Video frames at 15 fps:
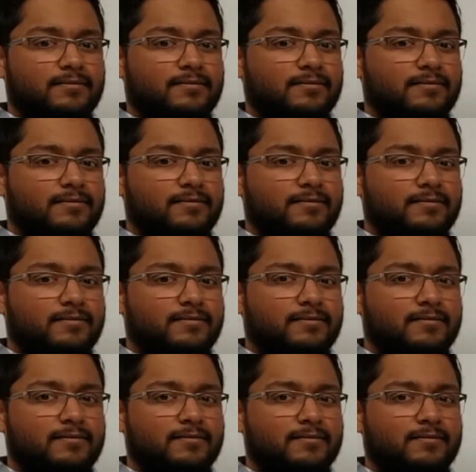
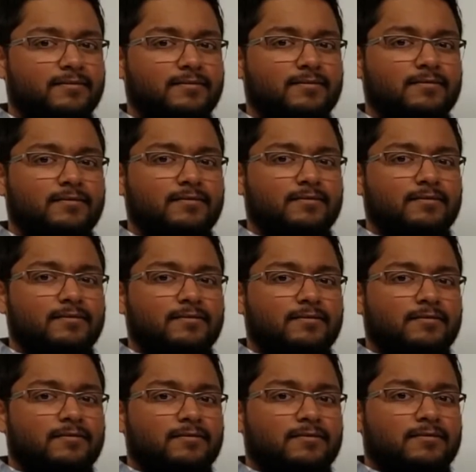
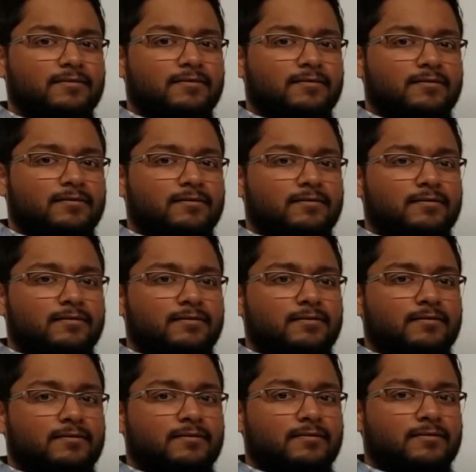
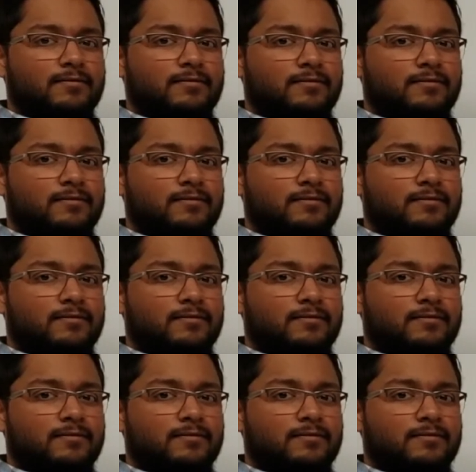(silent)